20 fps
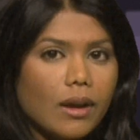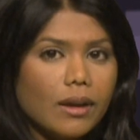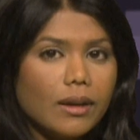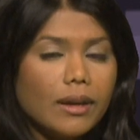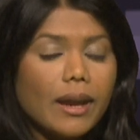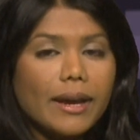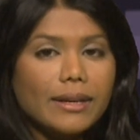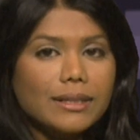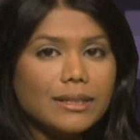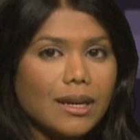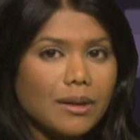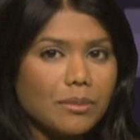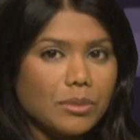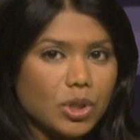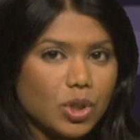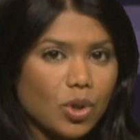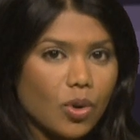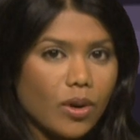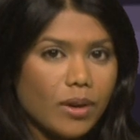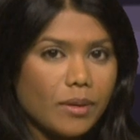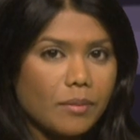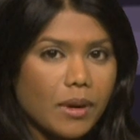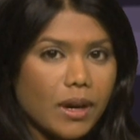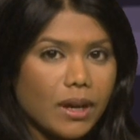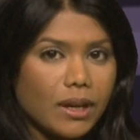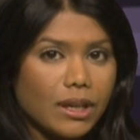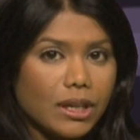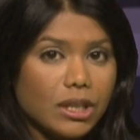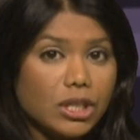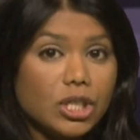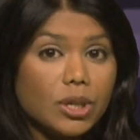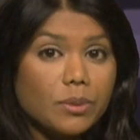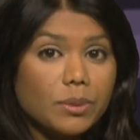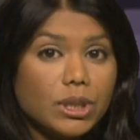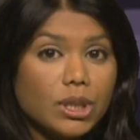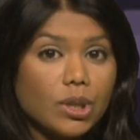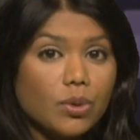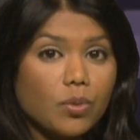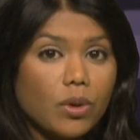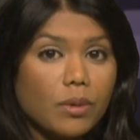Next, I'm joined by an
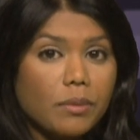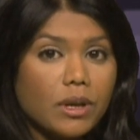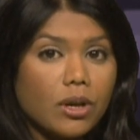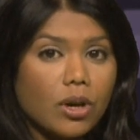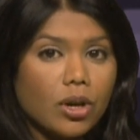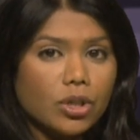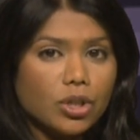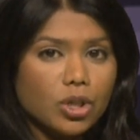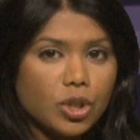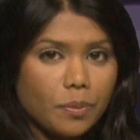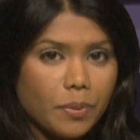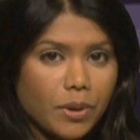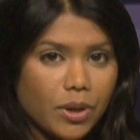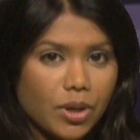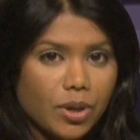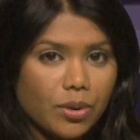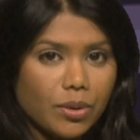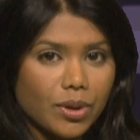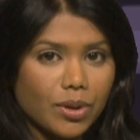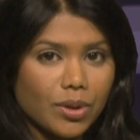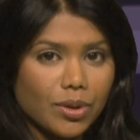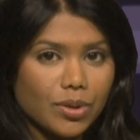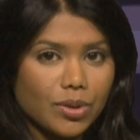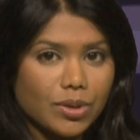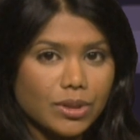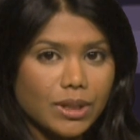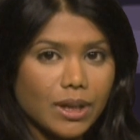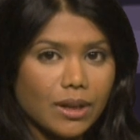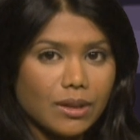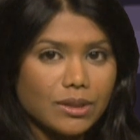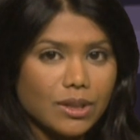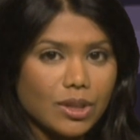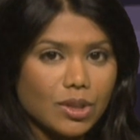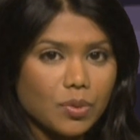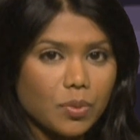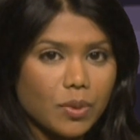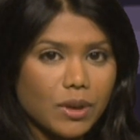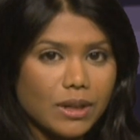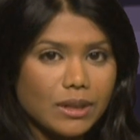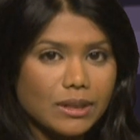Egyptian woman entrepreneur who tells us
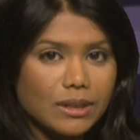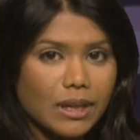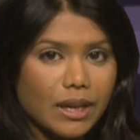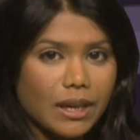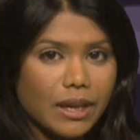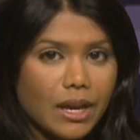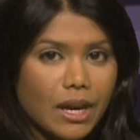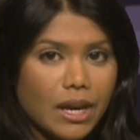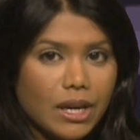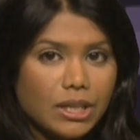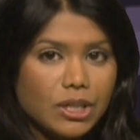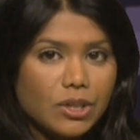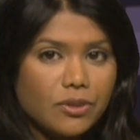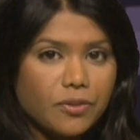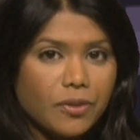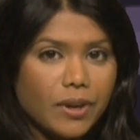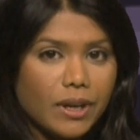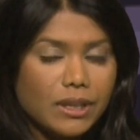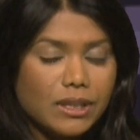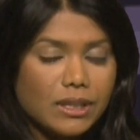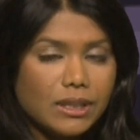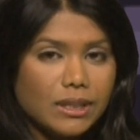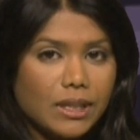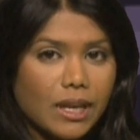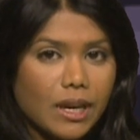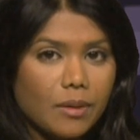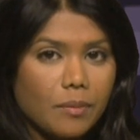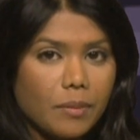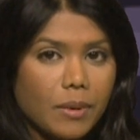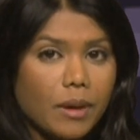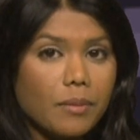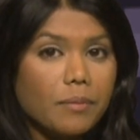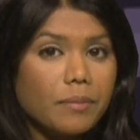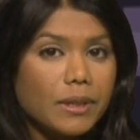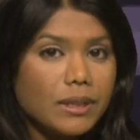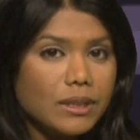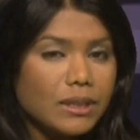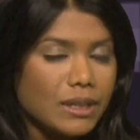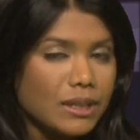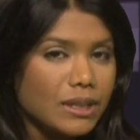what it's like to fight to set up a
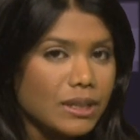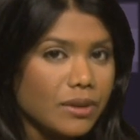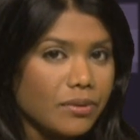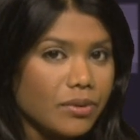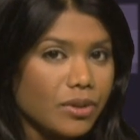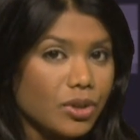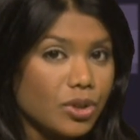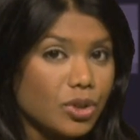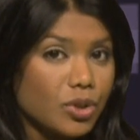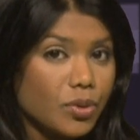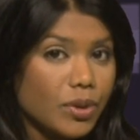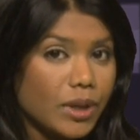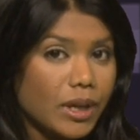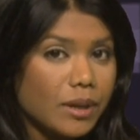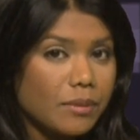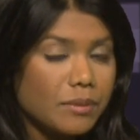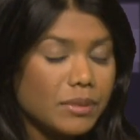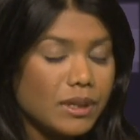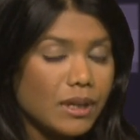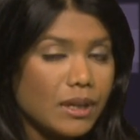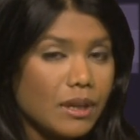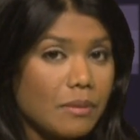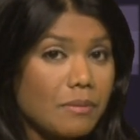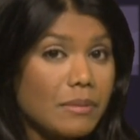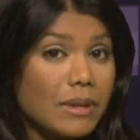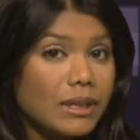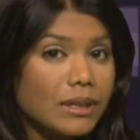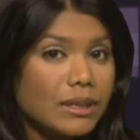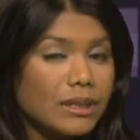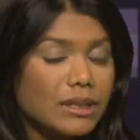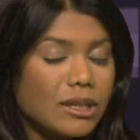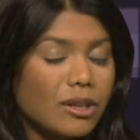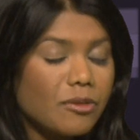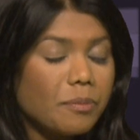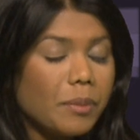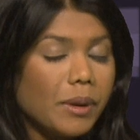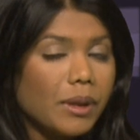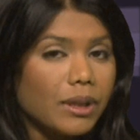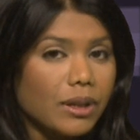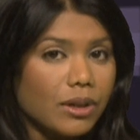business of your dreams in the midst of
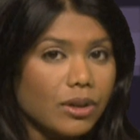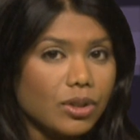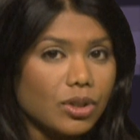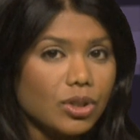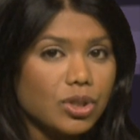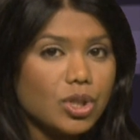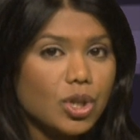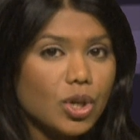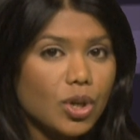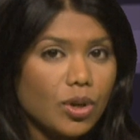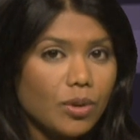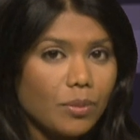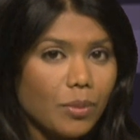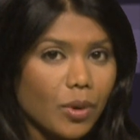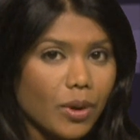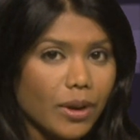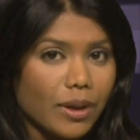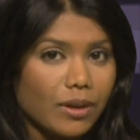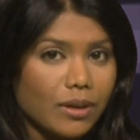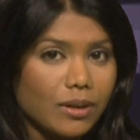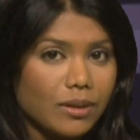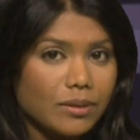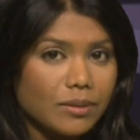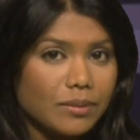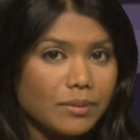political turmoil.